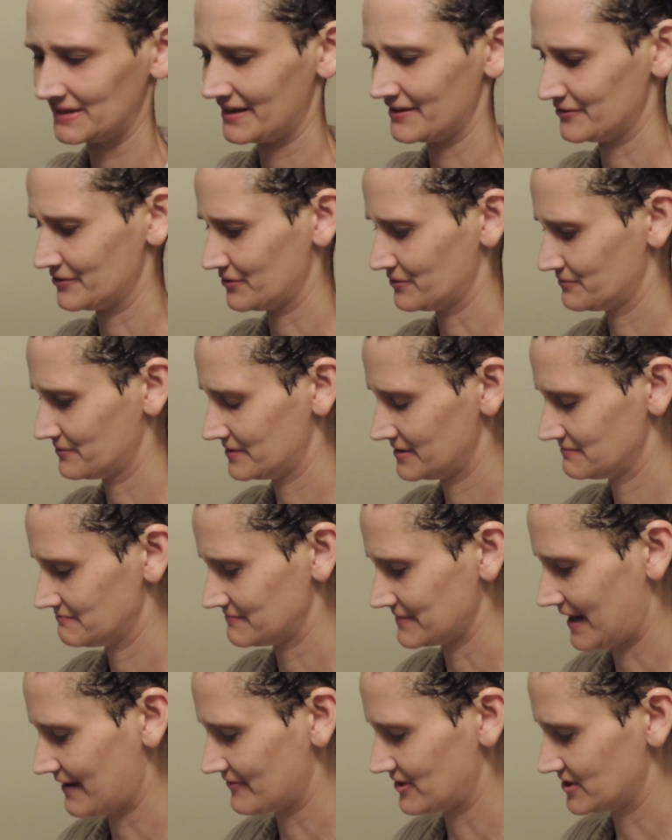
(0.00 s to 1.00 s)
don't know,
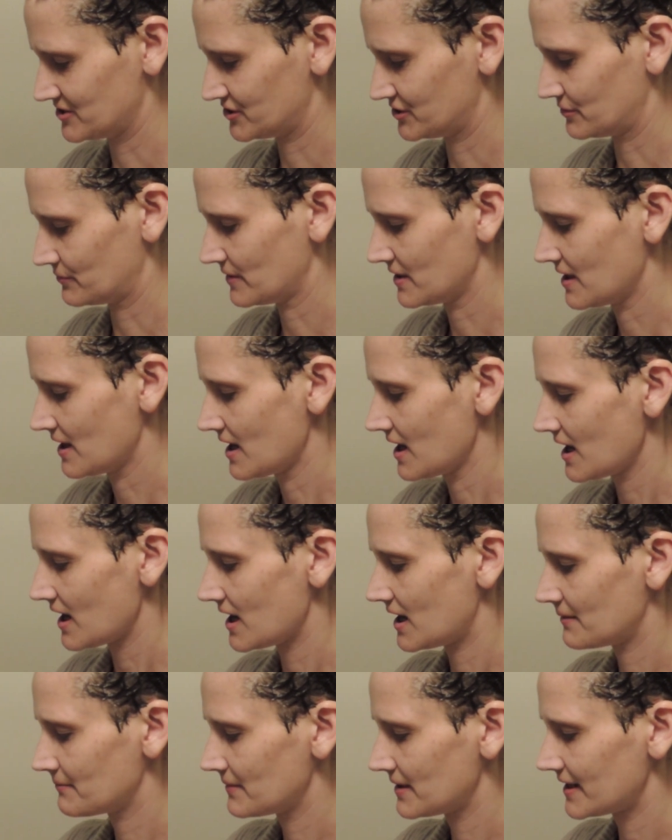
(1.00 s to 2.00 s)
have an issue.
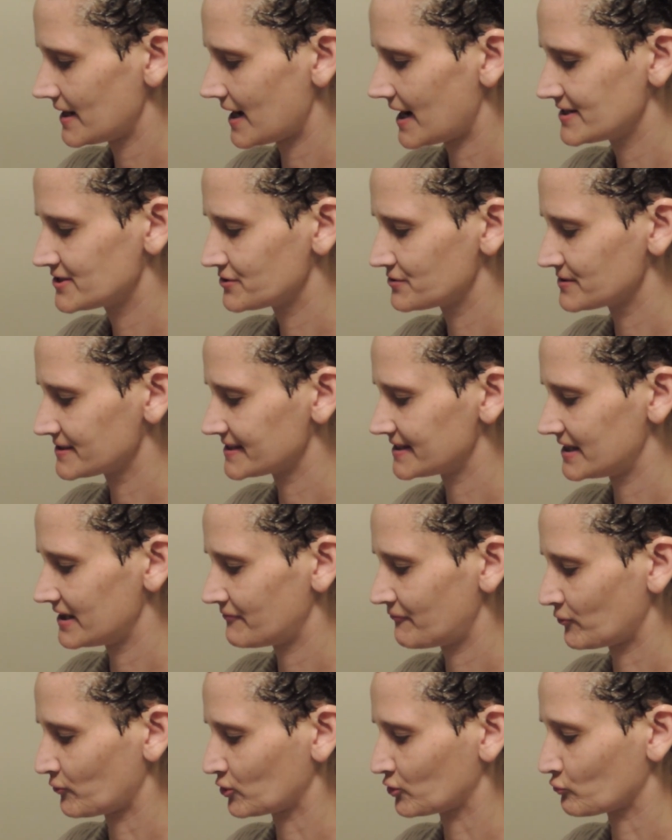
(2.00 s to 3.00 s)
I do
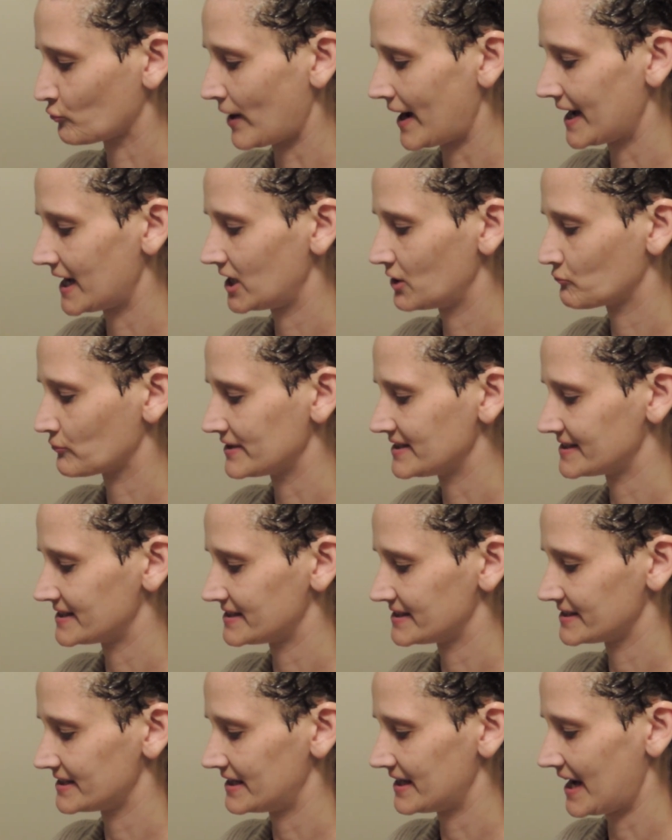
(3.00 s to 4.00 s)
see for gray
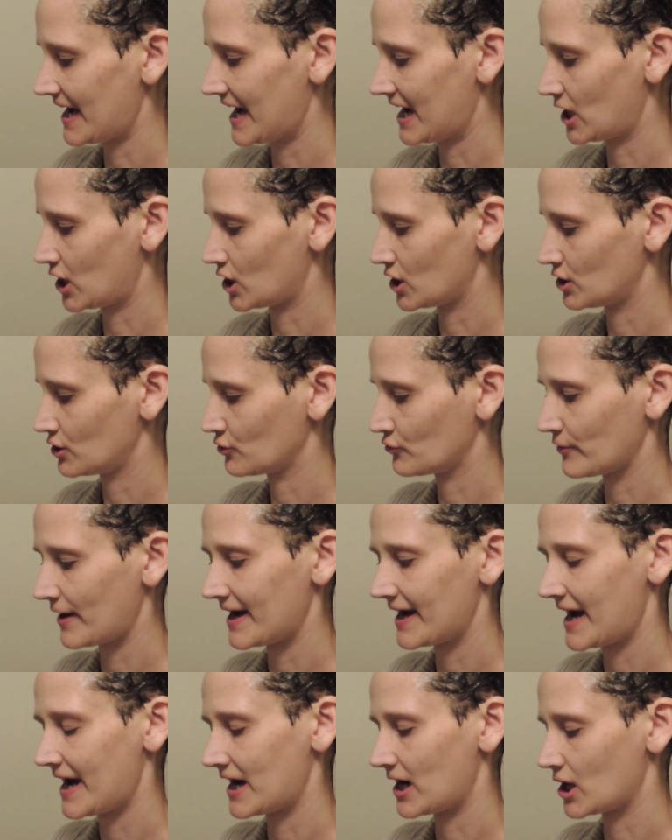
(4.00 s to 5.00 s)
resistant hair, or
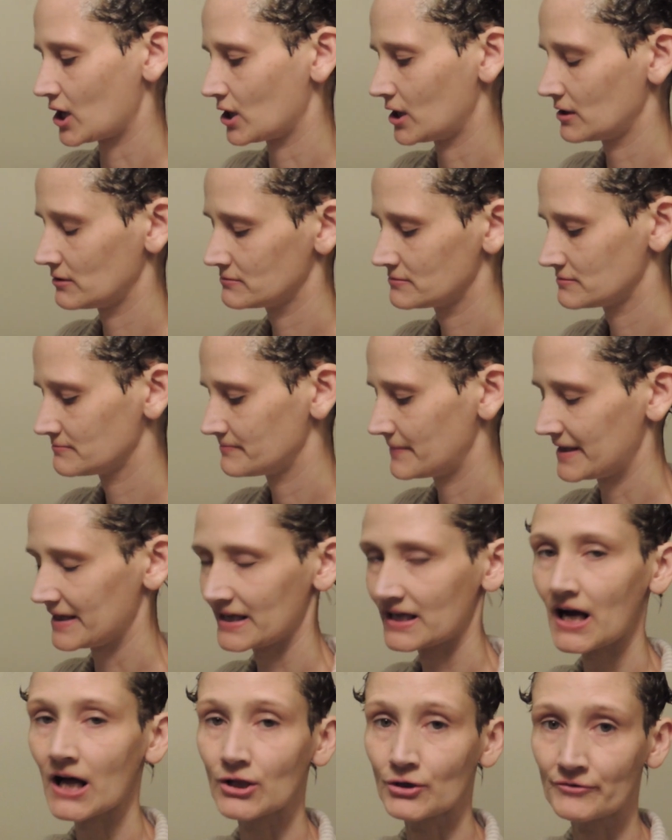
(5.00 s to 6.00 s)
gray hair,
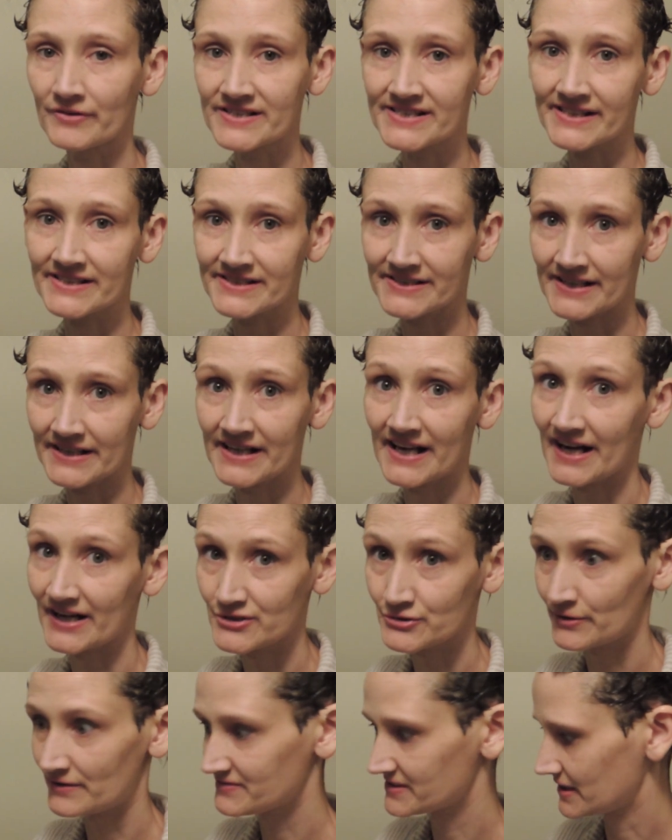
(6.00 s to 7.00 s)
meaning color resistant, and I
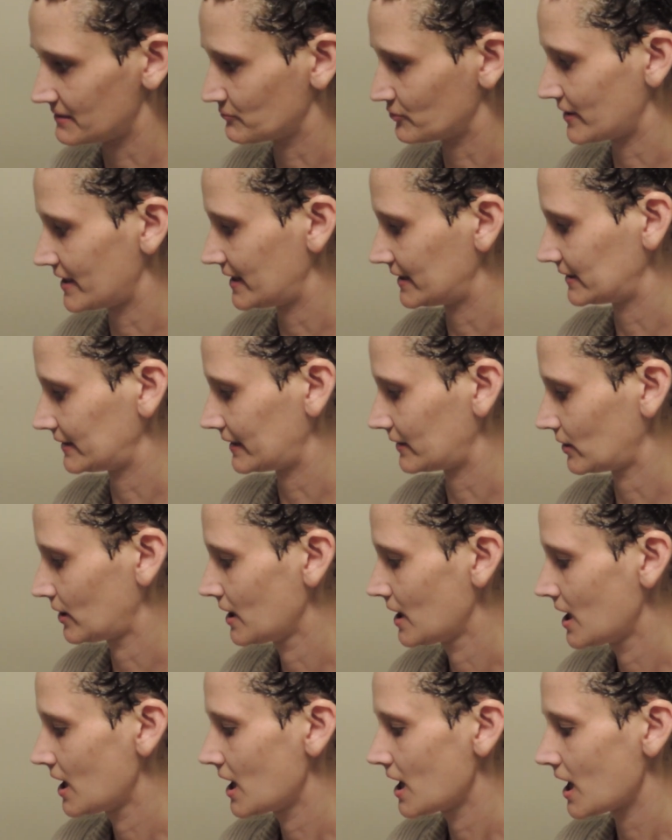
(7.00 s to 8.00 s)
do have some gray in there,
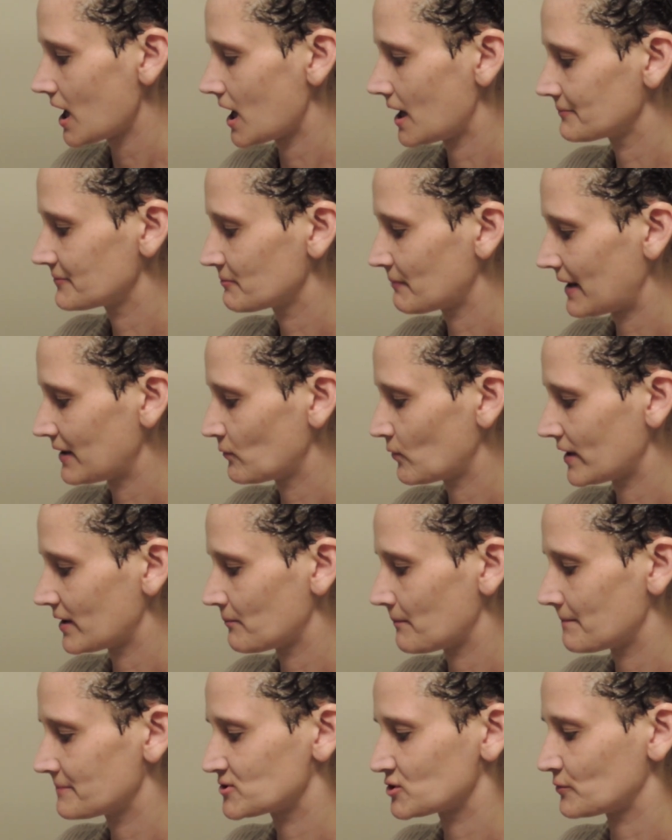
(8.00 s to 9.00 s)
you might want
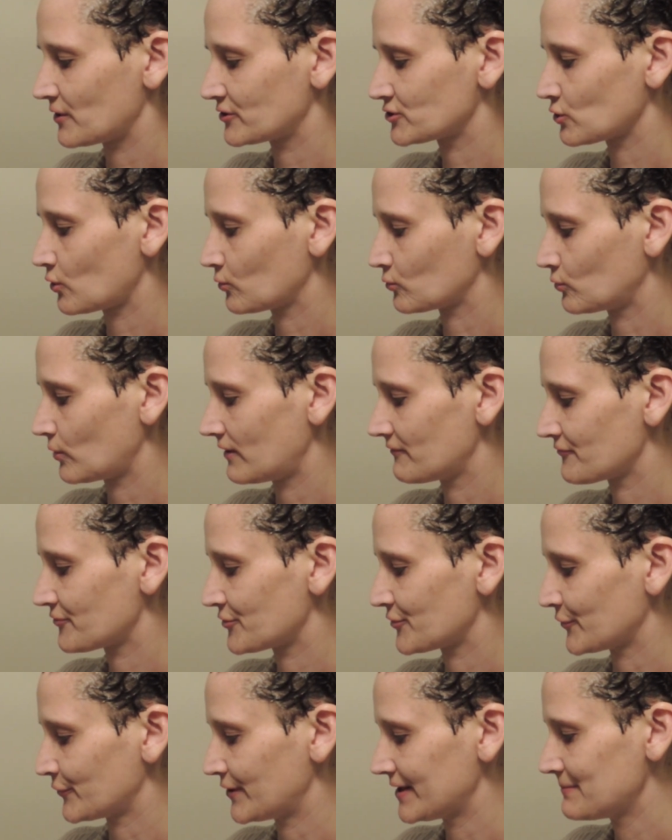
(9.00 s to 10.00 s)
to do a total of
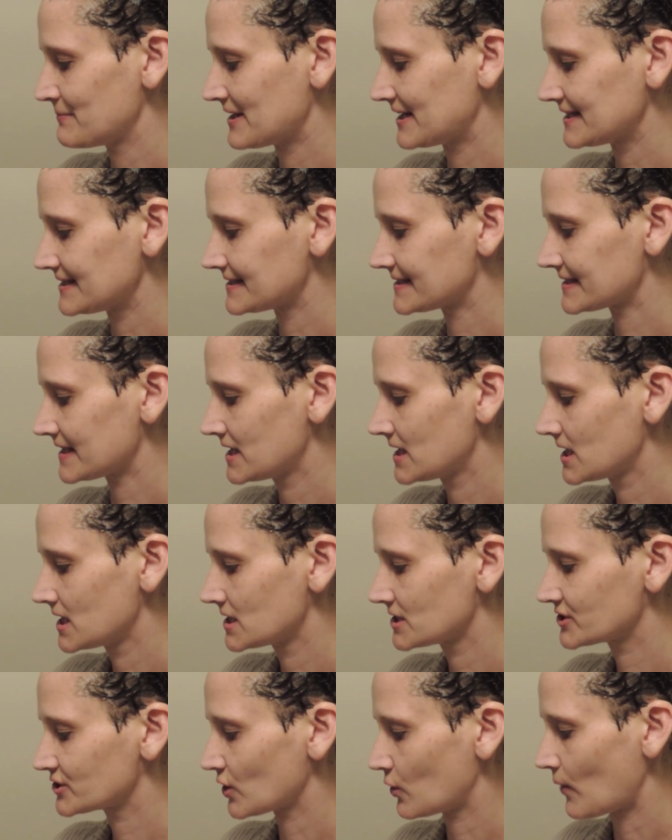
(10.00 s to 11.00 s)
30 minutes.
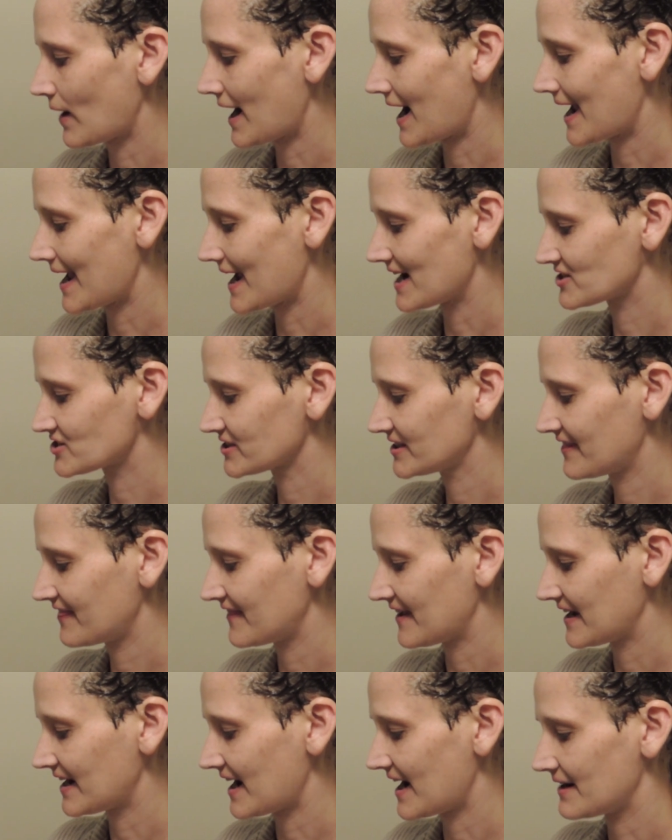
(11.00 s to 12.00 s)
So I actually
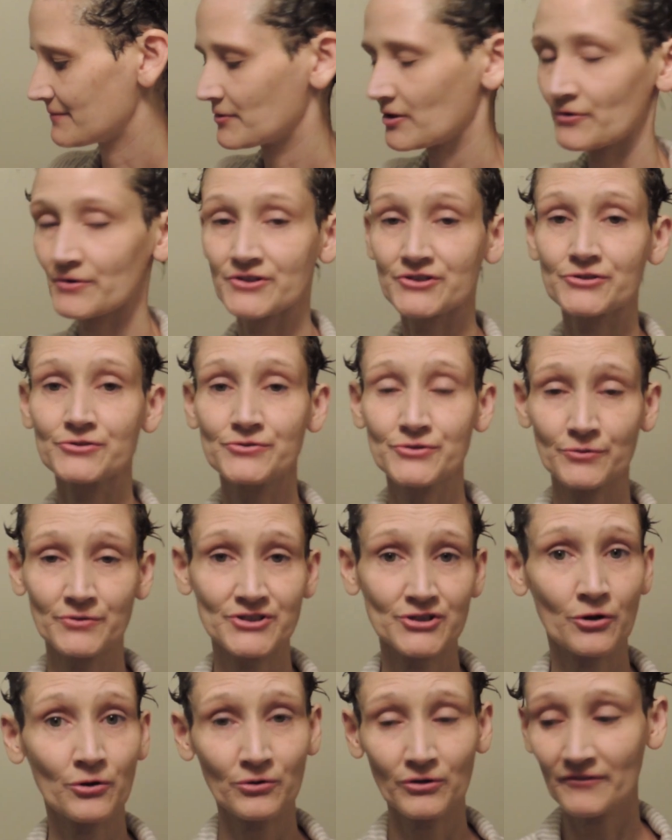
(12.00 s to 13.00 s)
think I'm going to do a
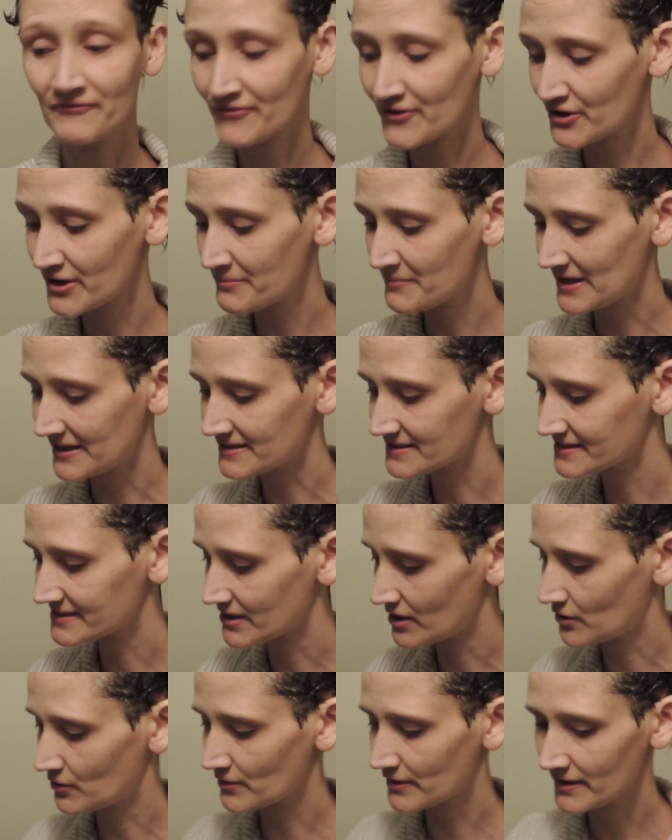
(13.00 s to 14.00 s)
total of 30 minutes.
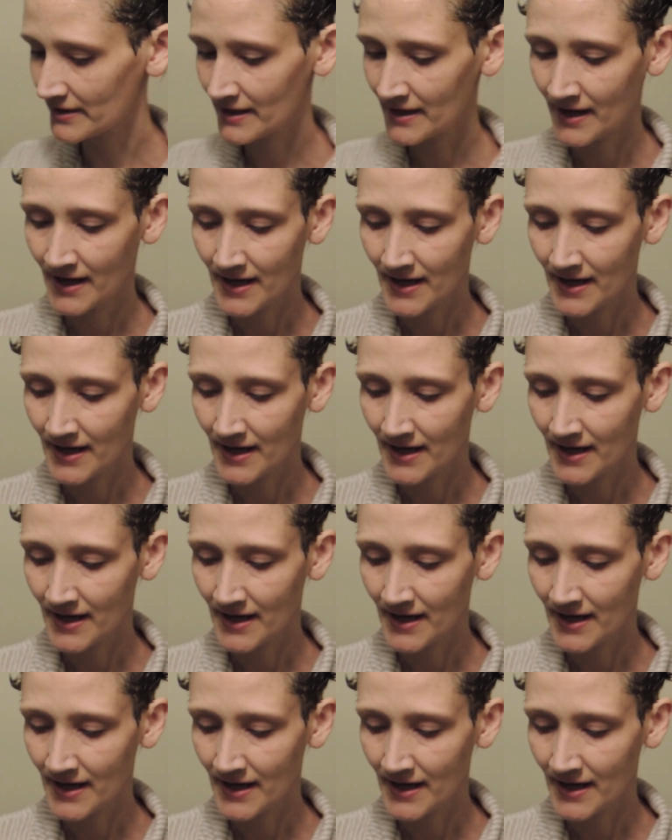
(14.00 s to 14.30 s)
So